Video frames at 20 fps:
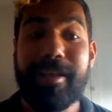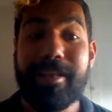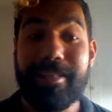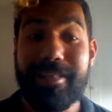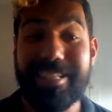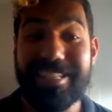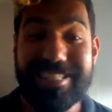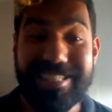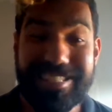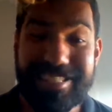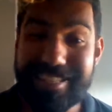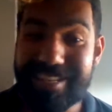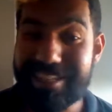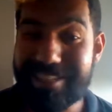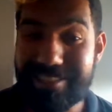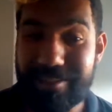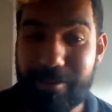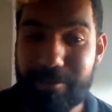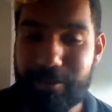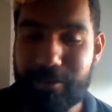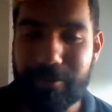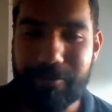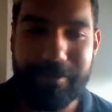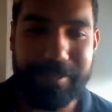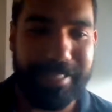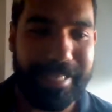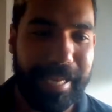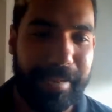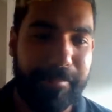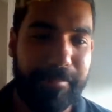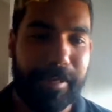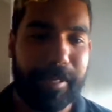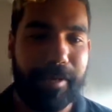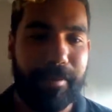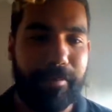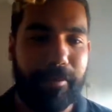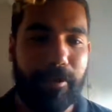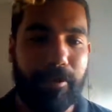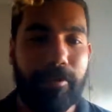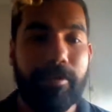This is an example of a date
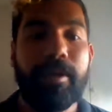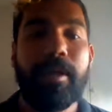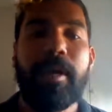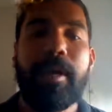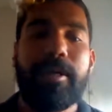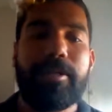picker poll.